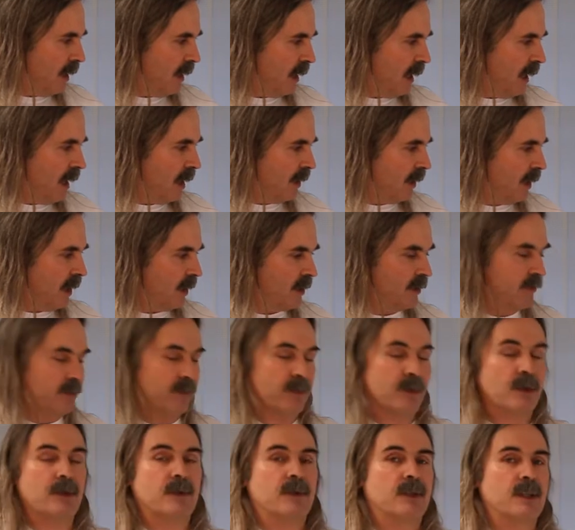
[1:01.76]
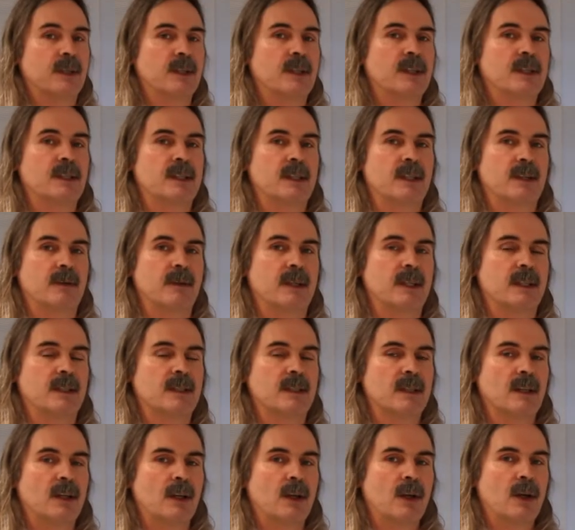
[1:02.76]
and Let's Fruit series.
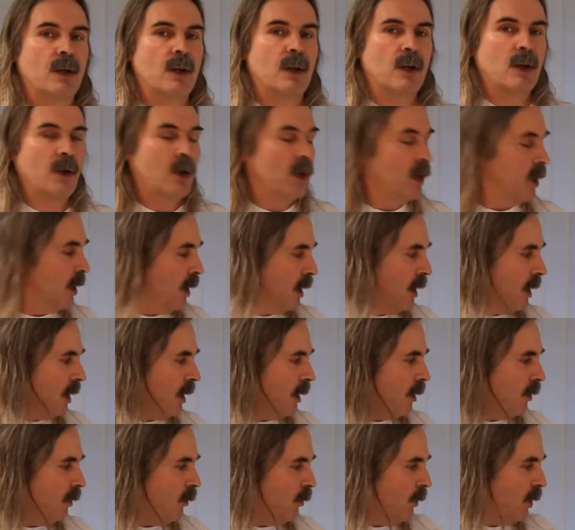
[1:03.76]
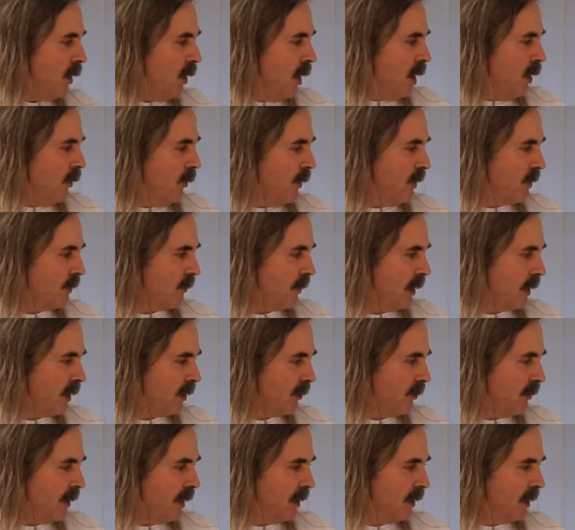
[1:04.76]
We always
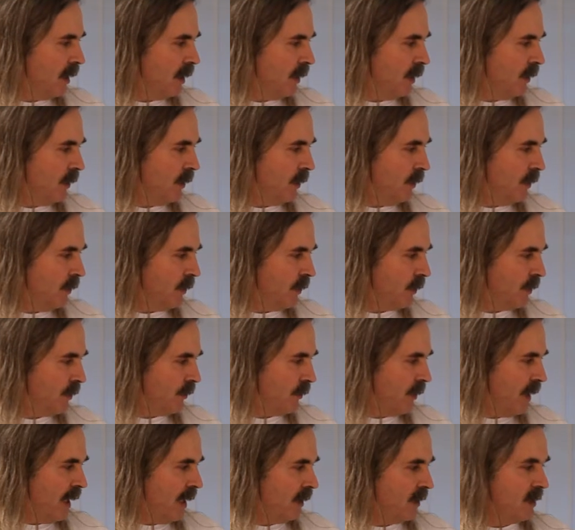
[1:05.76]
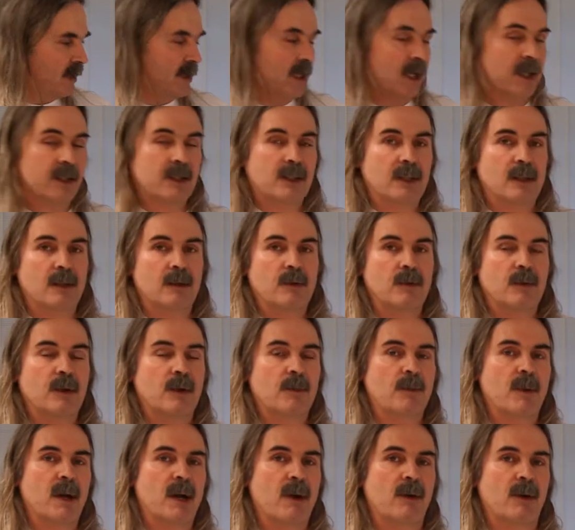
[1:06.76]
recommend that you use the red section
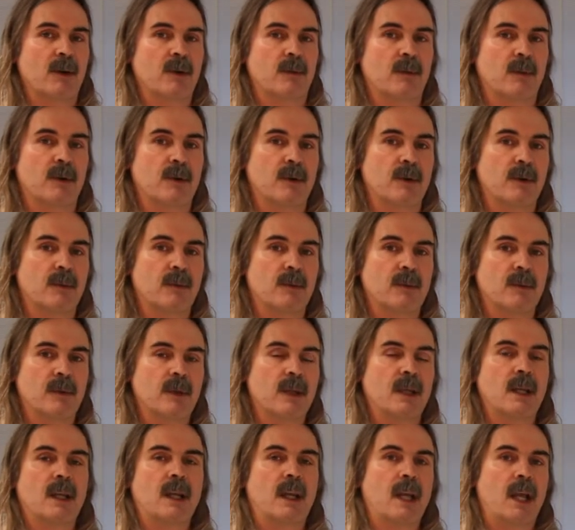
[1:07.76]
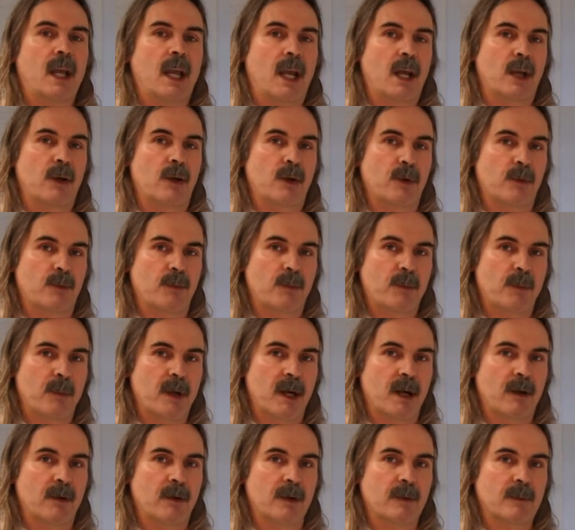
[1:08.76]
with Power to Bloom and Oomph
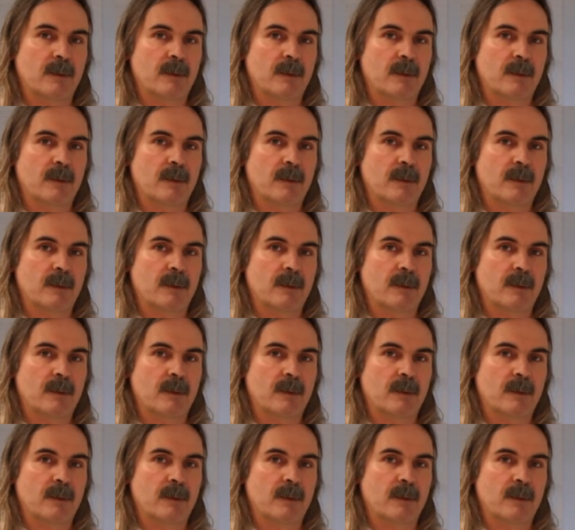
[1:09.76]
Power.